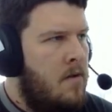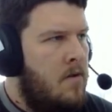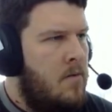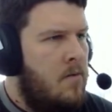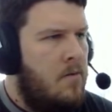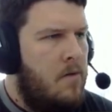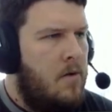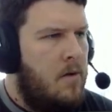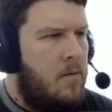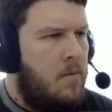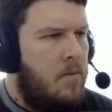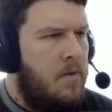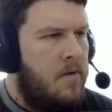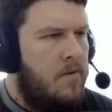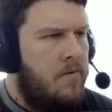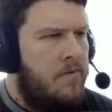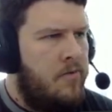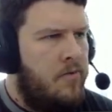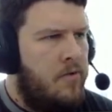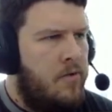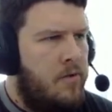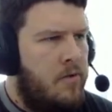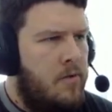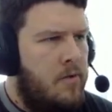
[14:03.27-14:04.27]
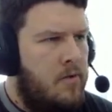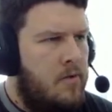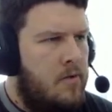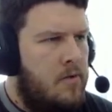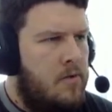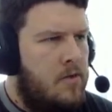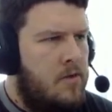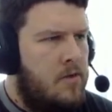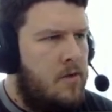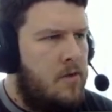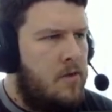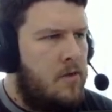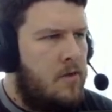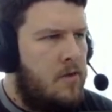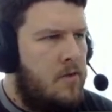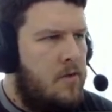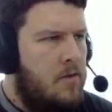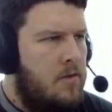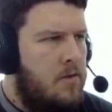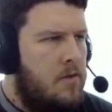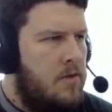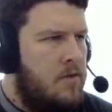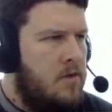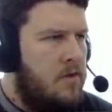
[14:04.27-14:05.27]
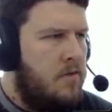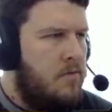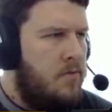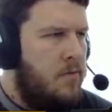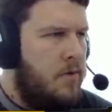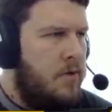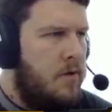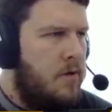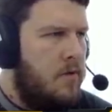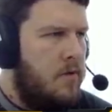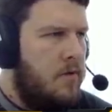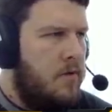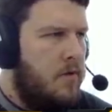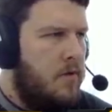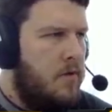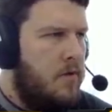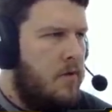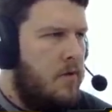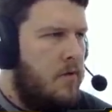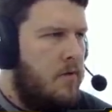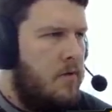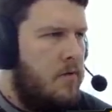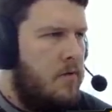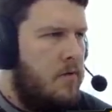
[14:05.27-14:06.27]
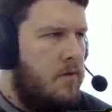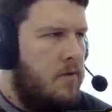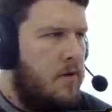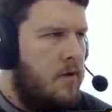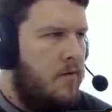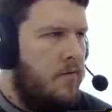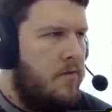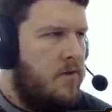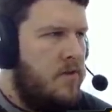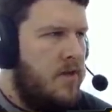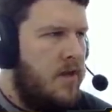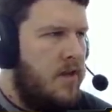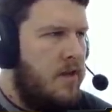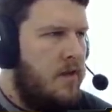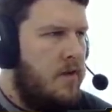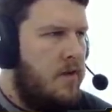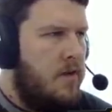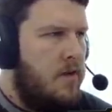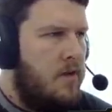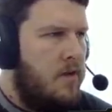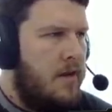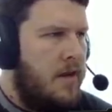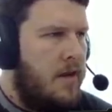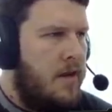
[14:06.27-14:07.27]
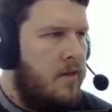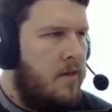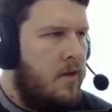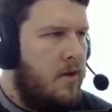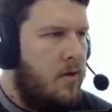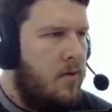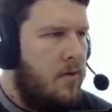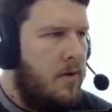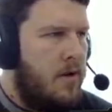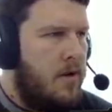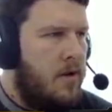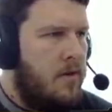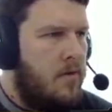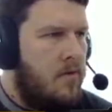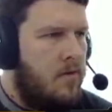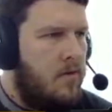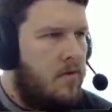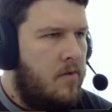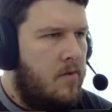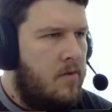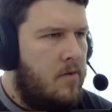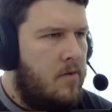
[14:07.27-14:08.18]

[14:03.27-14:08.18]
Alright, we're through, so see if we can overtake Lando and